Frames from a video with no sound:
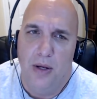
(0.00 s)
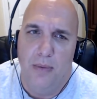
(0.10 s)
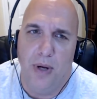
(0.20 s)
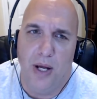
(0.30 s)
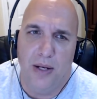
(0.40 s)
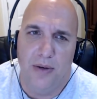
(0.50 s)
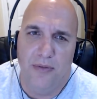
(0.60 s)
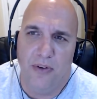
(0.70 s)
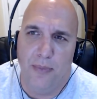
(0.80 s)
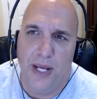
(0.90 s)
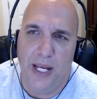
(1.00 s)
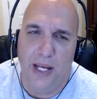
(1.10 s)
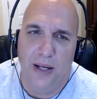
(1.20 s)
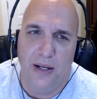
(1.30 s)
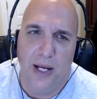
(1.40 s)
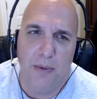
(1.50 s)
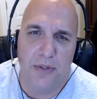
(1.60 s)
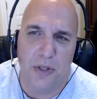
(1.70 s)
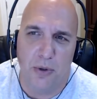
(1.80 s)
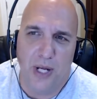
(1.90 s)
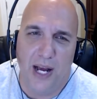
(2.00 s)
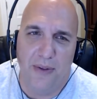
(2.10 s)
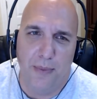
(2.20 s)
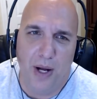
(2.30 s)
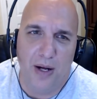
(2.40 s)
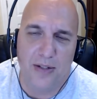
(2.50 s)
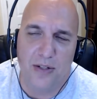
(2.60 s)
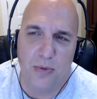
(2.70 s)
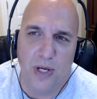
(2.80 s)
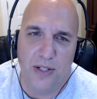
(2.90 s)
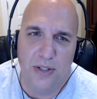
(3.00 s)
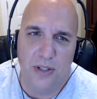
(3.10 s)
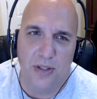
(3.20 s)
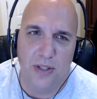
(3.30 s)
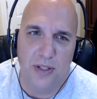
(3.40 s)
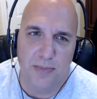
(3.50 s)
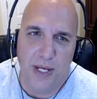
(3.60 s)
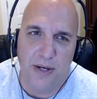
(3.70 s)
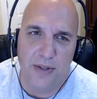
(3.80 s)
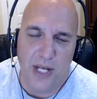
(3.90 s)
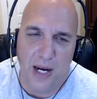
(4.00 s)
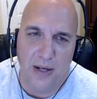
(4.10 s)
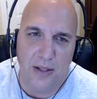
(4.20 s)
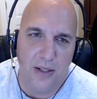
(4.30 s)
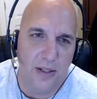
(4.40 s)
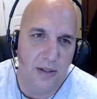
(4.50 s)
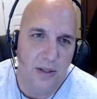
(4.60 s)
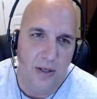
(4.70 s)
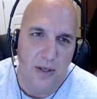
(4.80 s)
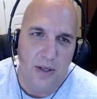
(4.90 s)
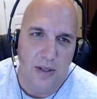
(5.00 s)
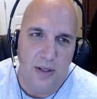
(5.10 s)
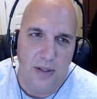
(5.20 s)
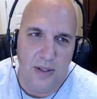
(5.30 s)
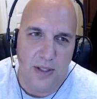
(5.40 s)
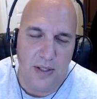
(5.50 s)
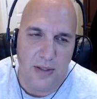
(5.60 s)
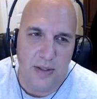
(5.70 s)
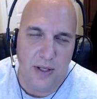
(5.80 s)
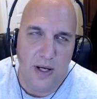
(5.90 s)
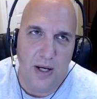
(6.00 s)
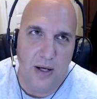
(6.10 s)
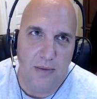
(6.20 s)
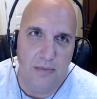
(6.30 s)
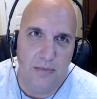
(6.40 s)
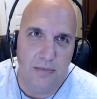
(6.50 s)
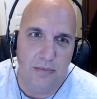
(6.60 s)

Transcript: But for me, it was cool to have the box because when I took the speakers out of the the um,